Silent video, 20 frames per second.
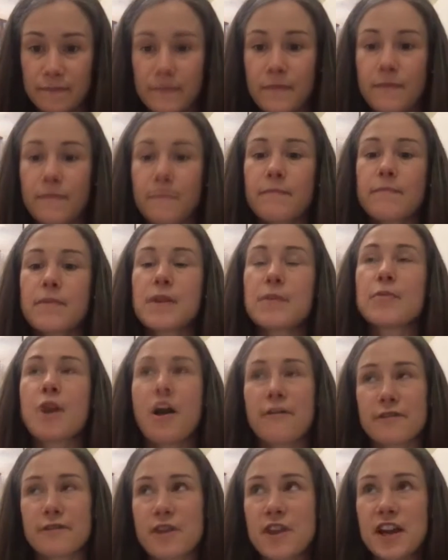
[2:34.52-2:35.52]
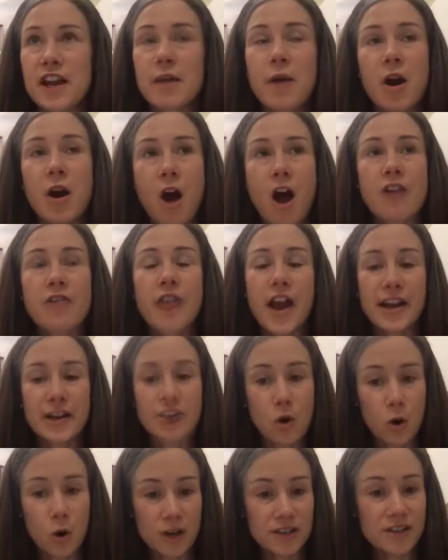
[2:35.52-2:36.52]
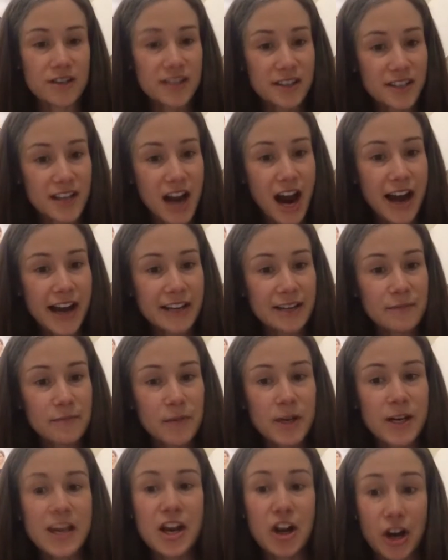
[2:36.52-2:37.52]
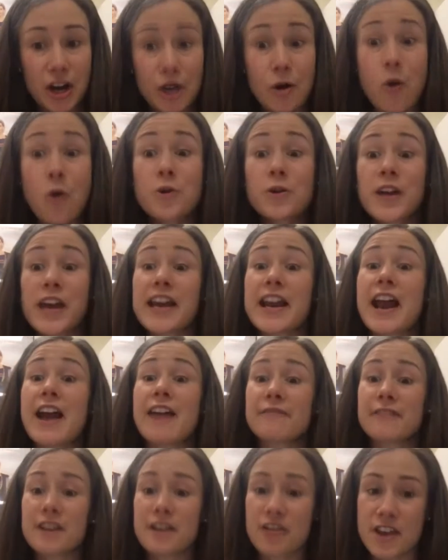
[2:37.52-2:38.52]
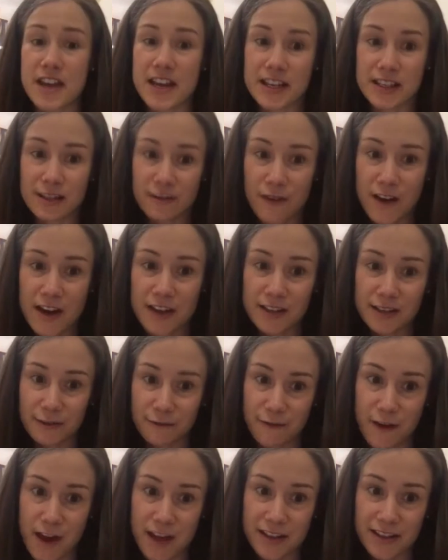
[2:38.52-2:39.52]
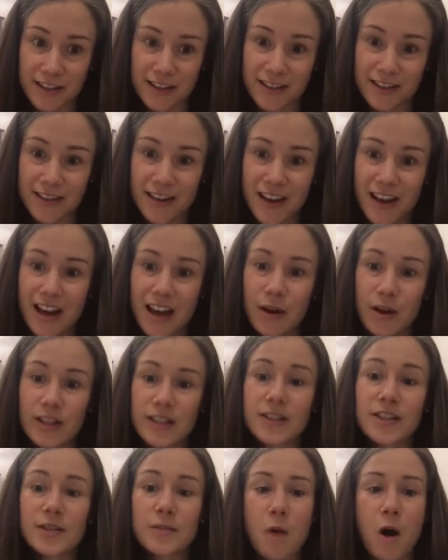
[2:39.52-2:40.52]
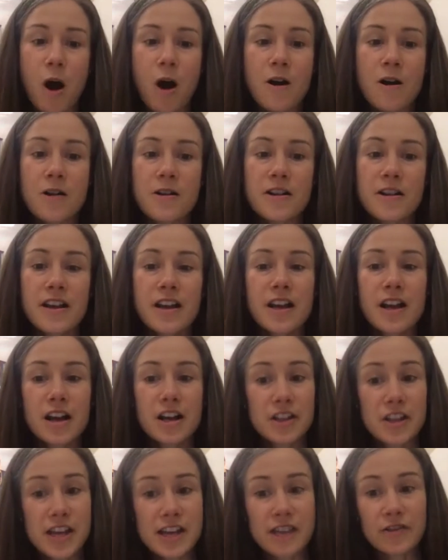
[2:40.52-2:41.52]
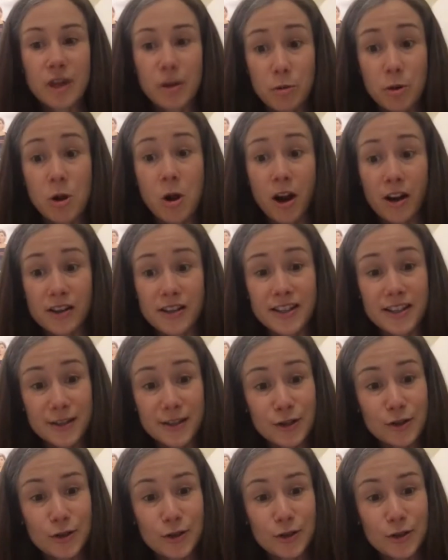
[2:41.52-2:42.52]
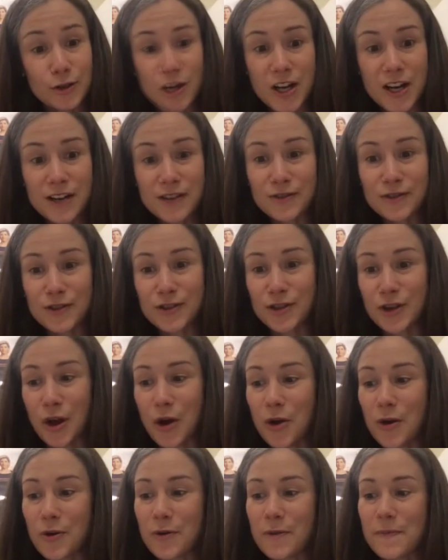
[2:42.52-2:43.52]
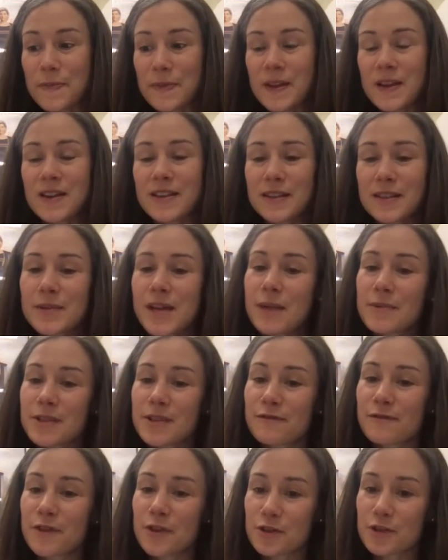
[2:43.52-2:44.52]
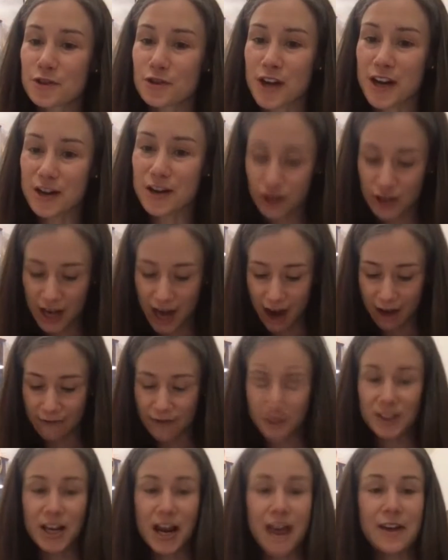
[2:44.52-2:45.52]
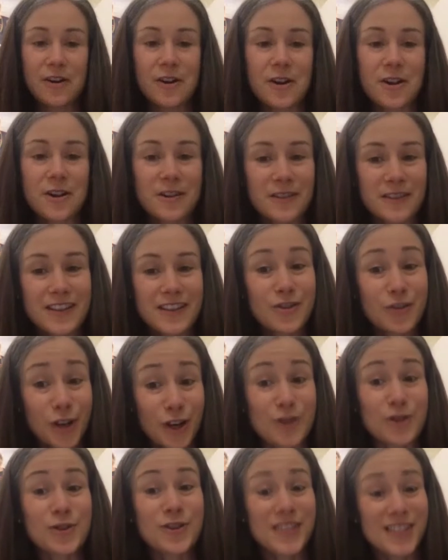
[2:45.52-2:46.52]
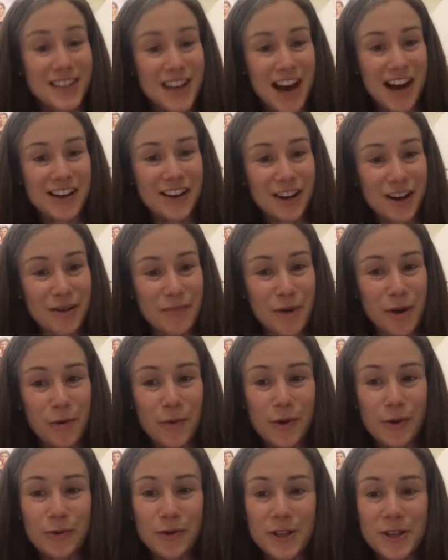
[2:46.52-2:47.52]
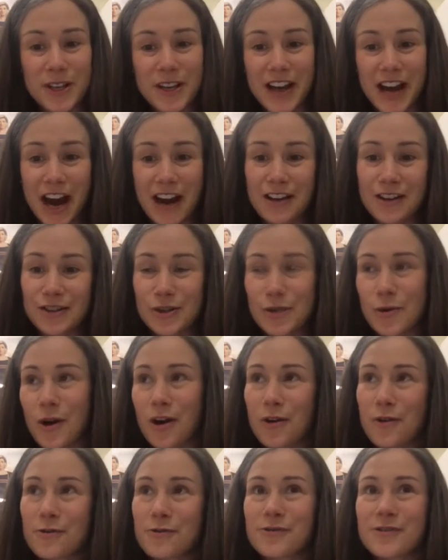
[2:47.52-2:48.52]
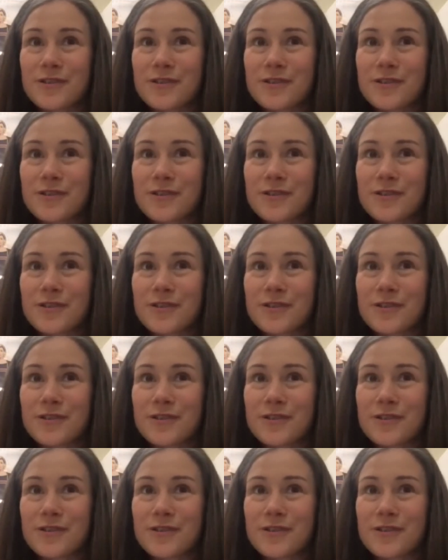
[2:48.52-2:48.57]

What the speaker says: people often think about online course design, but here at Colgate, everything is face-to-face. It's a small, elite liberal arts institution, so sometimes it feels strange to have the title instructional designer, but we really kind of do our own